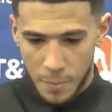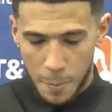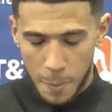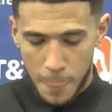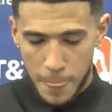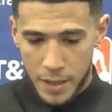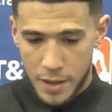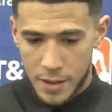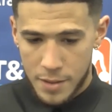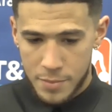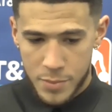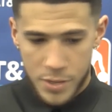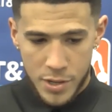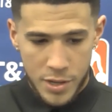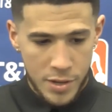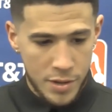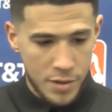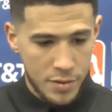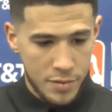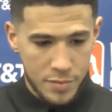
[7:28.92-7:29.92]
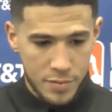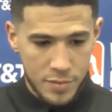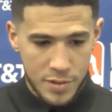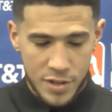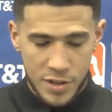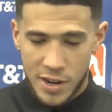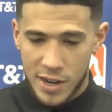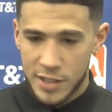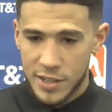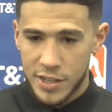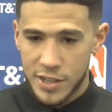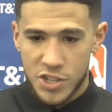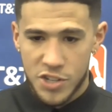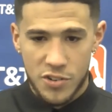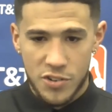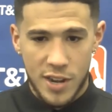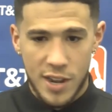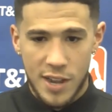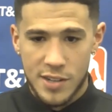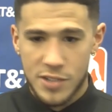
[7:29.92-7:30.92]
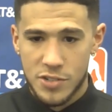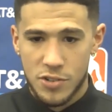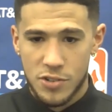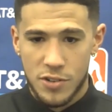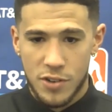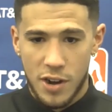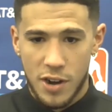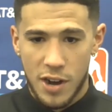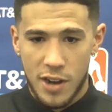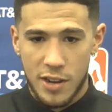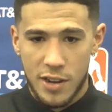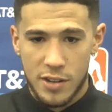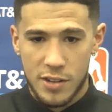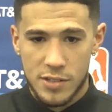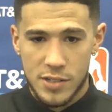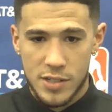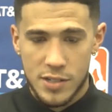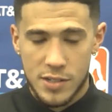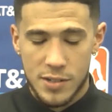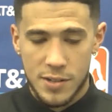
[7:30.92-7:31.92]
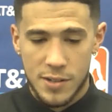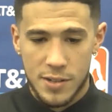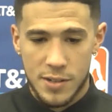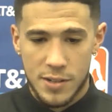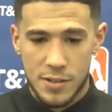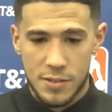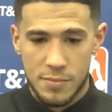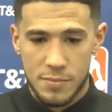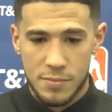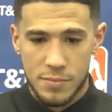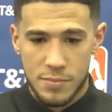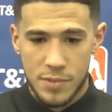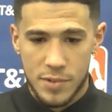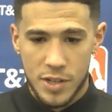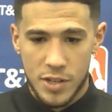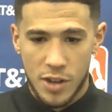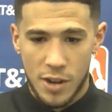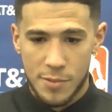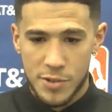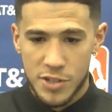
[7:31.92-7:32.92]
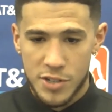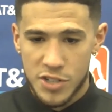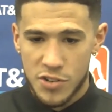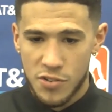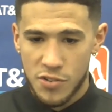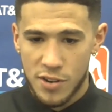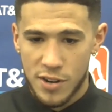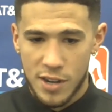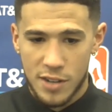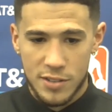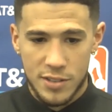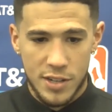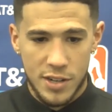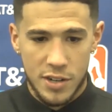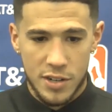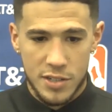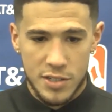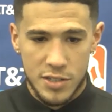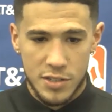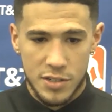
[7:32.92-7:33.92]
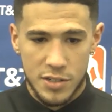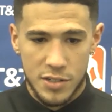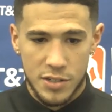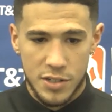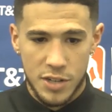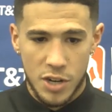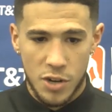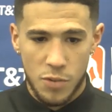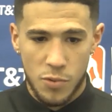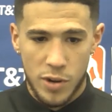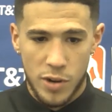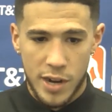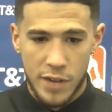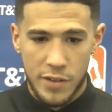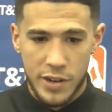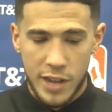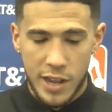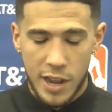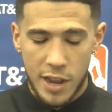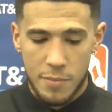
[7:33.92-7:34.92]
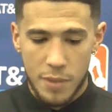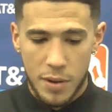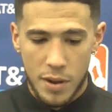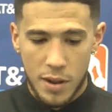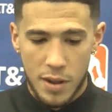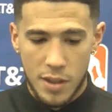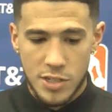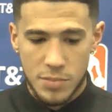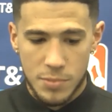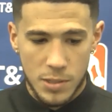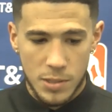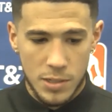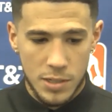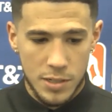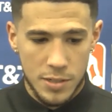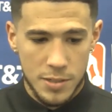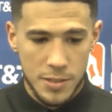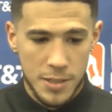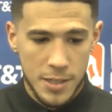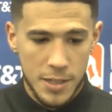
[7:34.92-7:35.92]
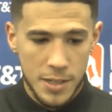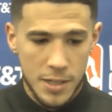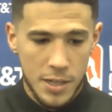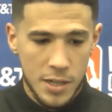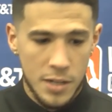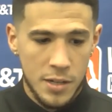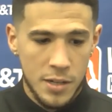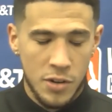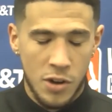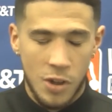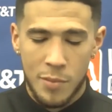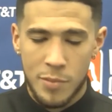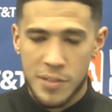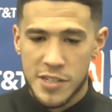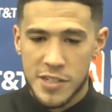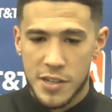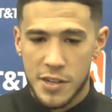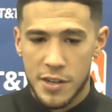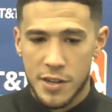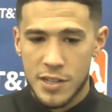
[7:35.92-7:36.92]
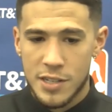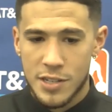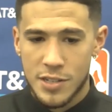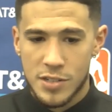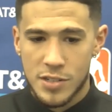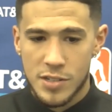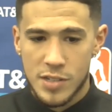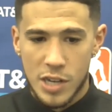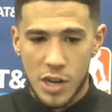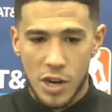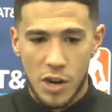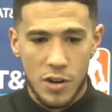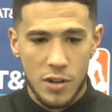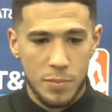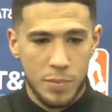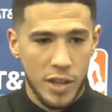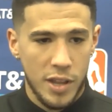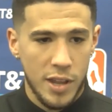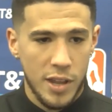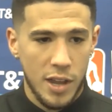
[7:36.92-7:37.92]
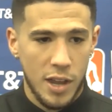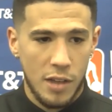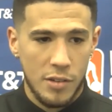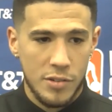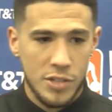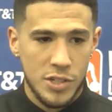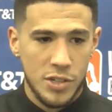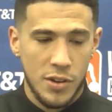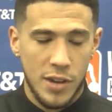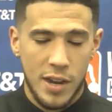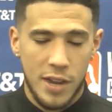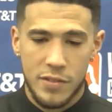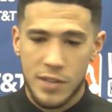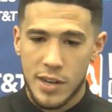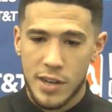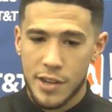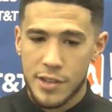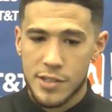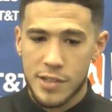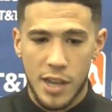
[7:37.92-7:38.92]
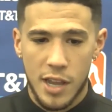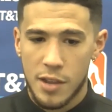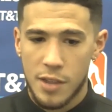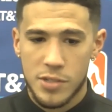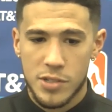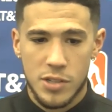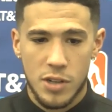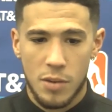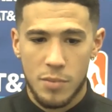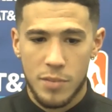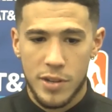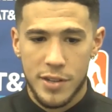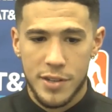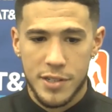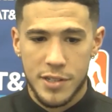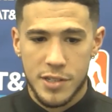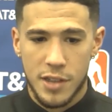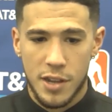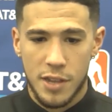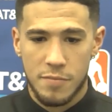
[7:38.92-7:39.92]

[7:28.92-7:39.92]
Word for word: I mean, you know, I'll let you guys do the rankings. Um, you know, I'm just going out there to, you know, win every game possible. And, you know, I've been saying it since the start of the playoffs, you know, every next game is our biggest game.